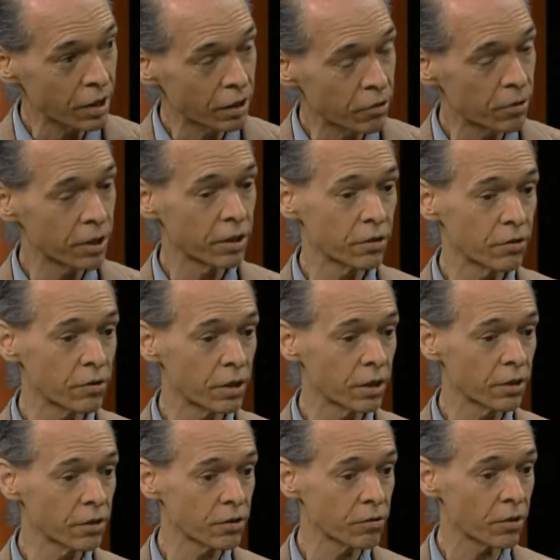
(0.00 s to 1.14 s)
going into the
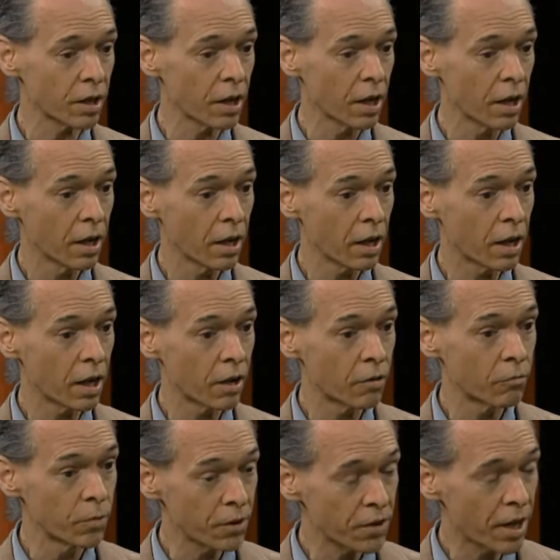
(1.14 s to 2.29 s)
industry
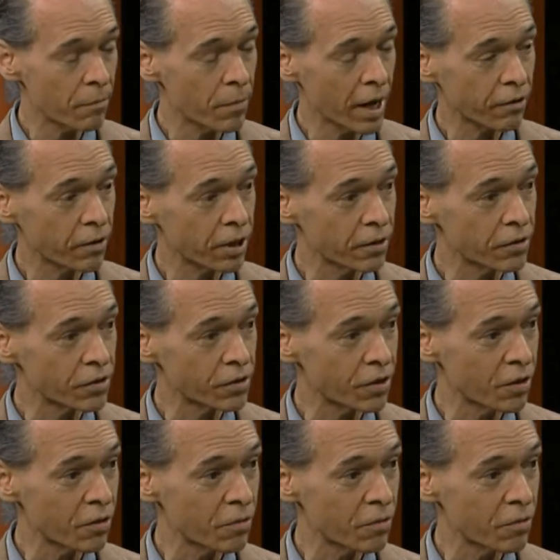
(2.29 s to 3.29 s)
with that background. So